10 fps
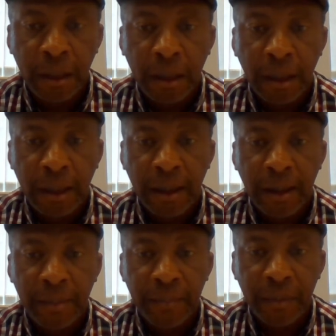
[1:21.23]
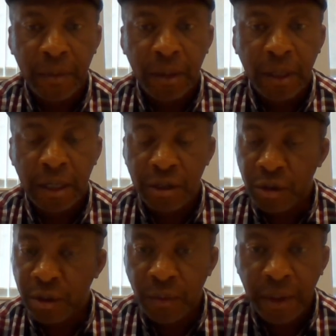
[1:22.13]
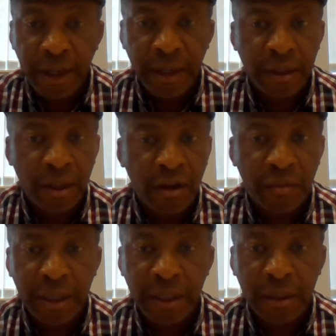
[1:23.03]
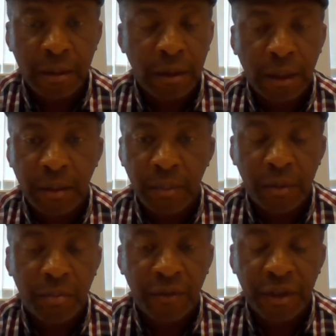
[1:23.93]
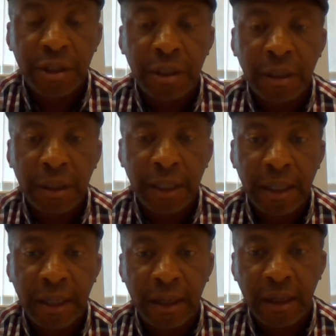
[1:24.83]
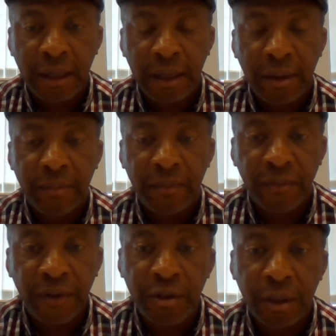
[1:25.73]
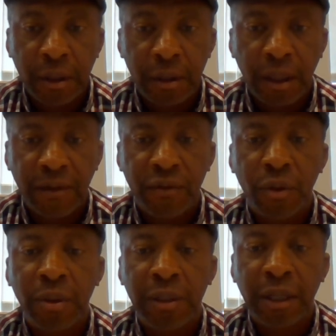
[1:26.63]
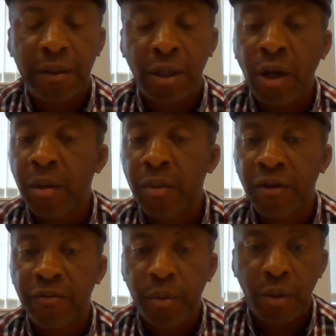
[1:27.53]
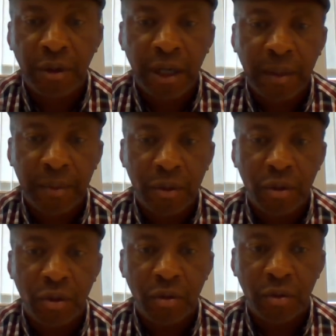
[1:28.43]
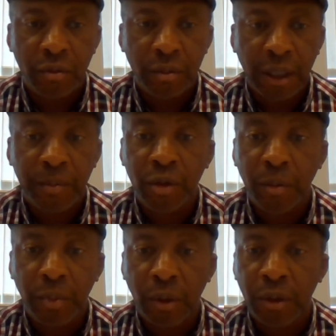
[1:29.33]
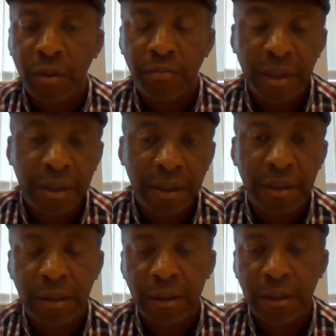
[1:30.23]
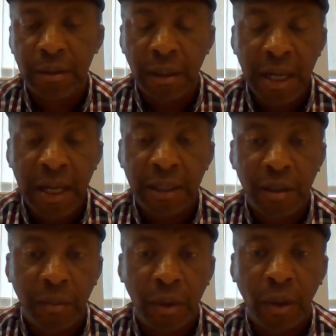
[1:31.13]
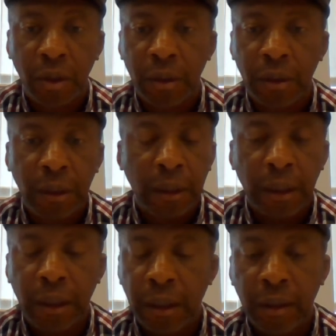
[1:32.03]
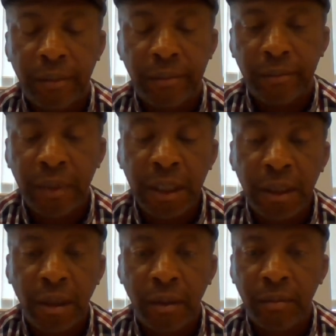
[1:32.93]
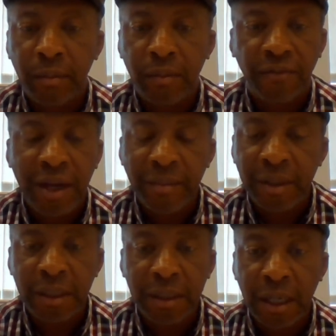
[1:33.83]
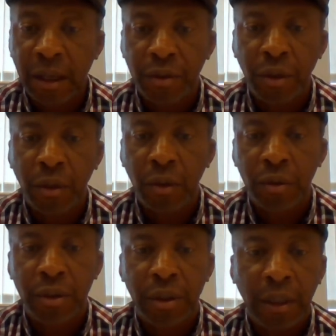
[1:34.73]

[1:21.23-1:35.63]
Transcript: Um, as you're aware, the government, both provincial and federal, have rolled out a number of programs to help support businesses, large, small, medium, families, households,